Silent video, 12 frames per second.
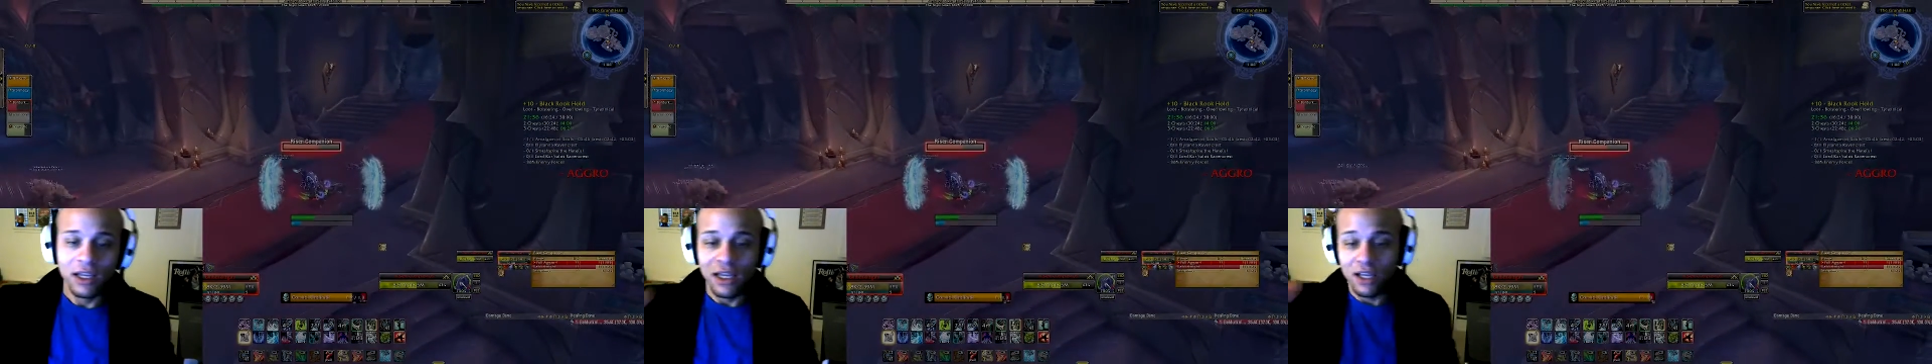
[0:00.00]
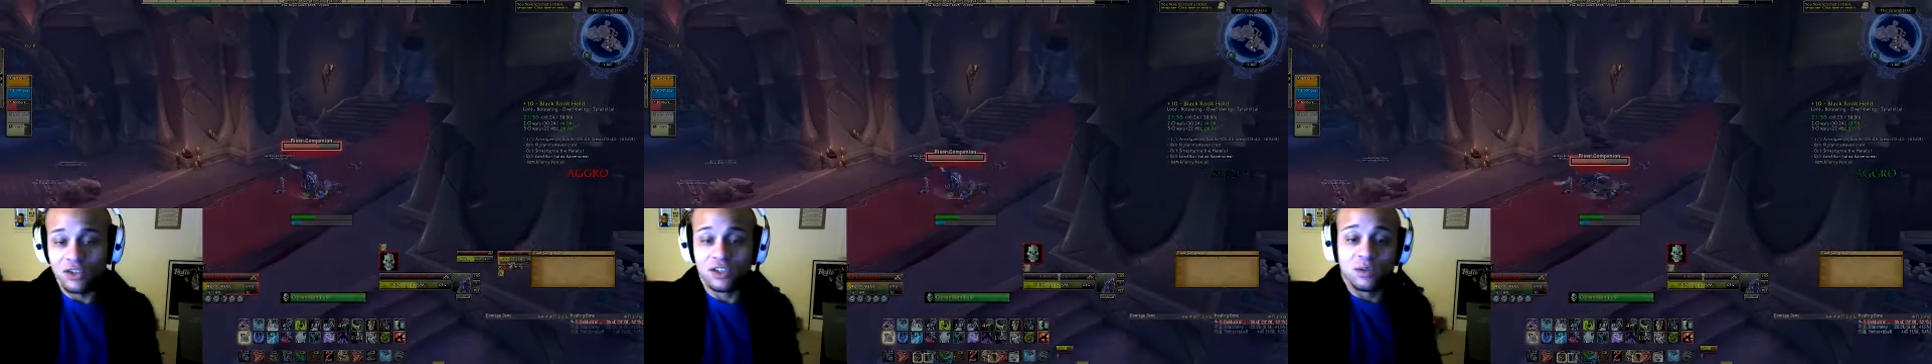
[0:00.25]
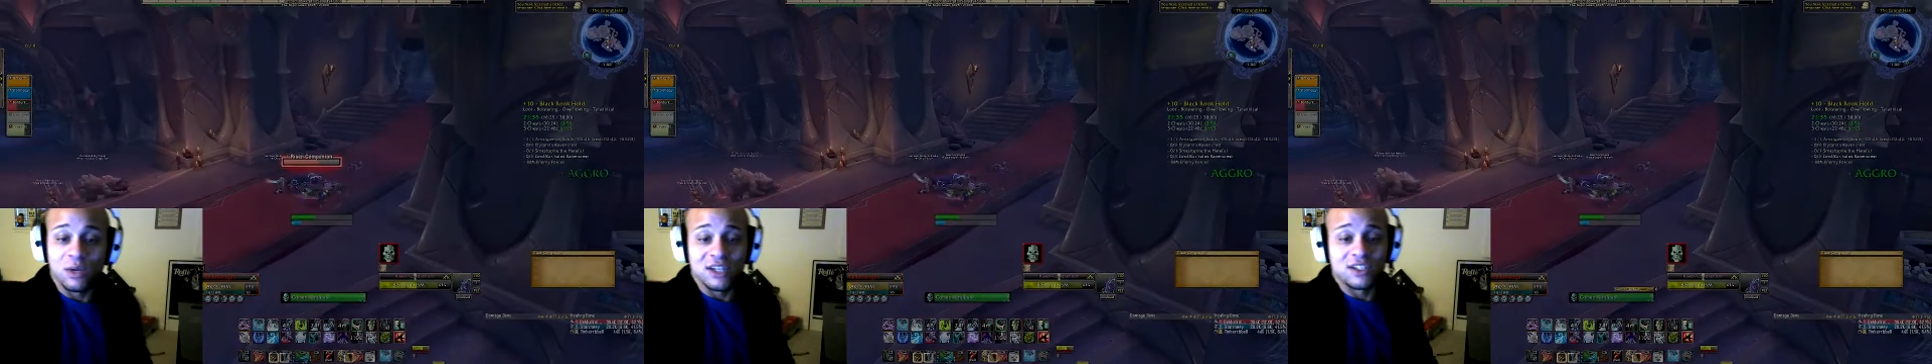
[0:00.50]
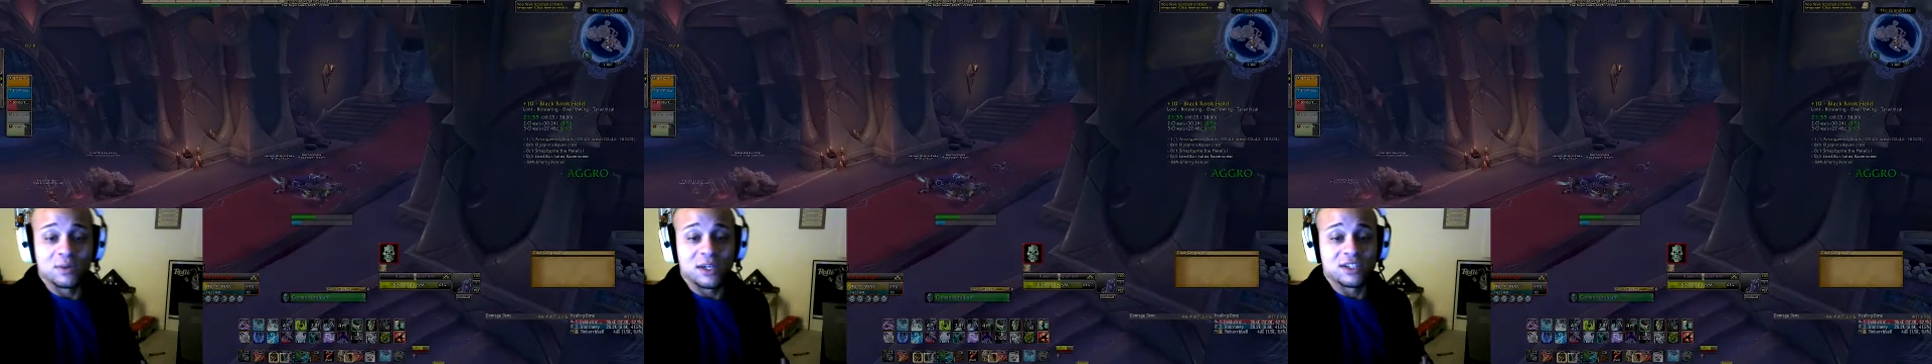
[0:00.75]
As you can see, watch
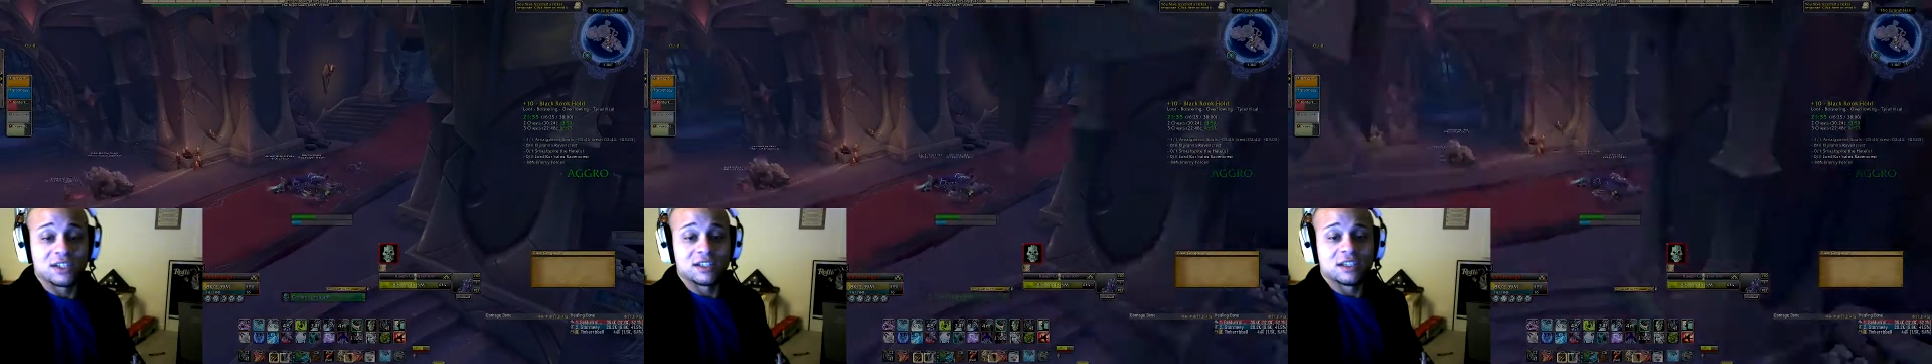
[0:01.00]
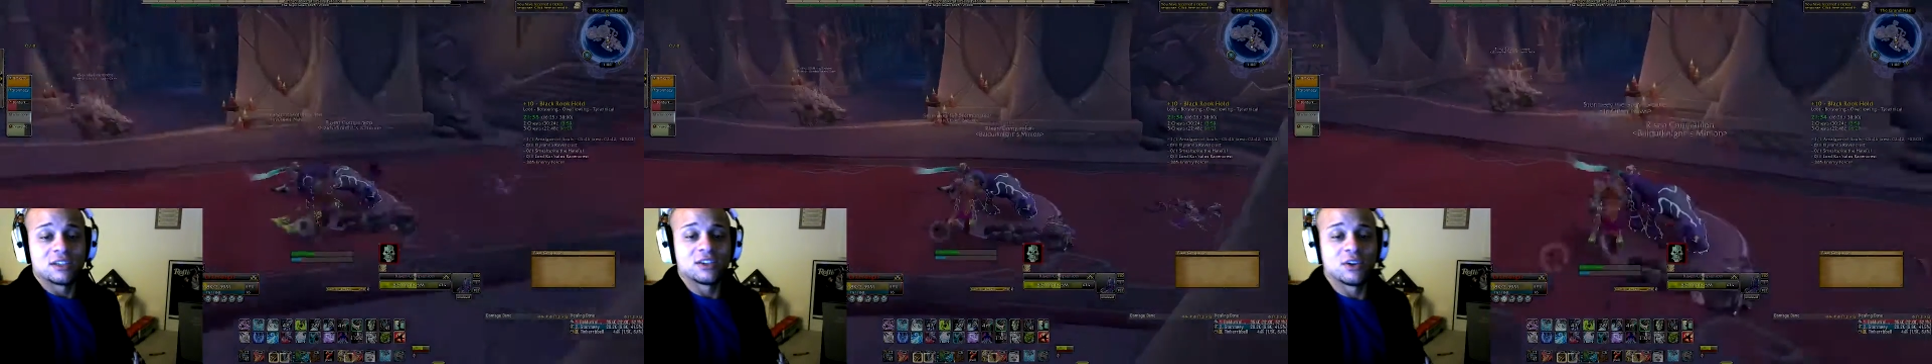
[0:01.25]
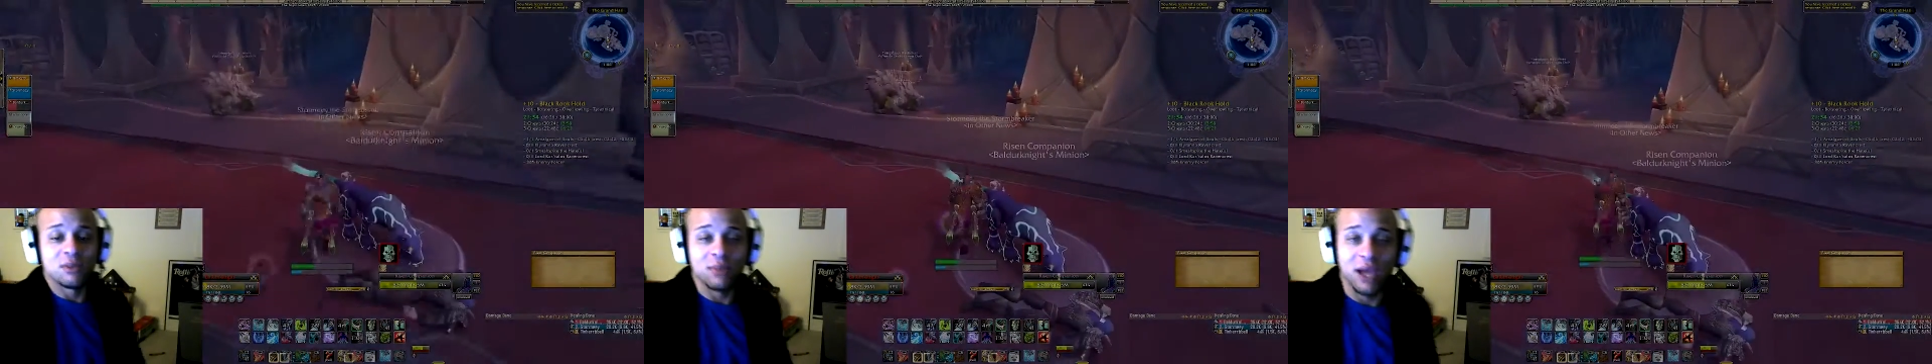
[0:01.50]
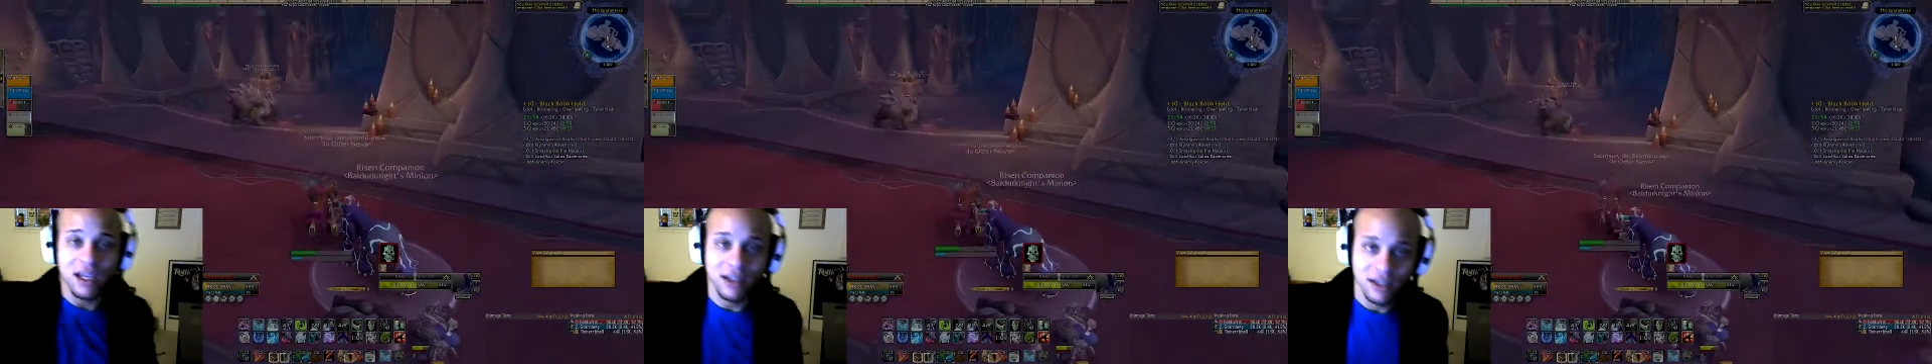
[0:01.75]
this. Watch this. Turn it
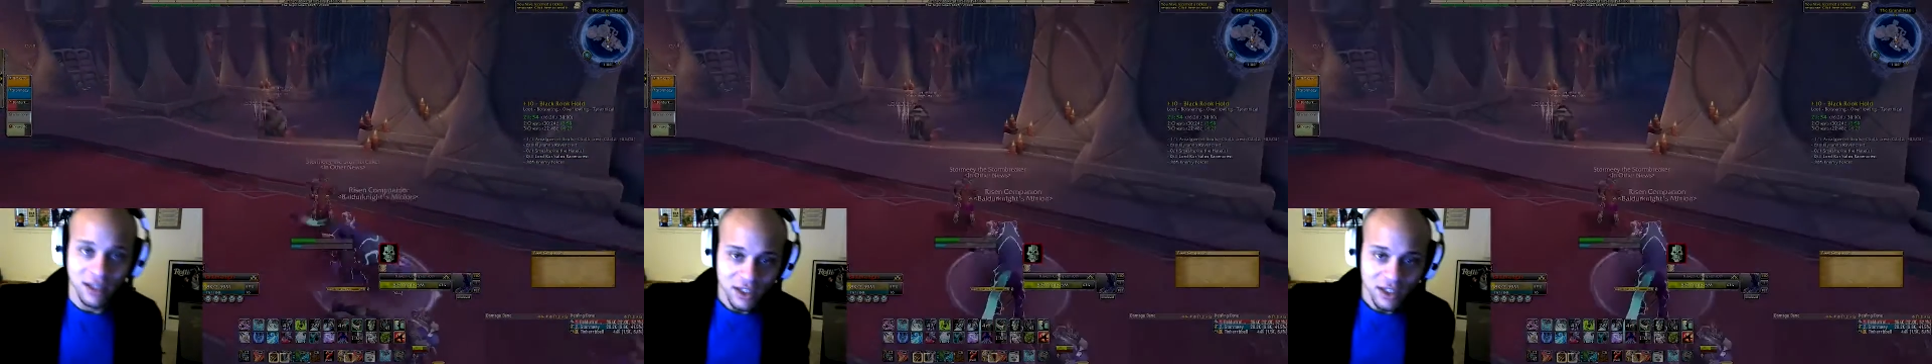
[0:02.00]
back.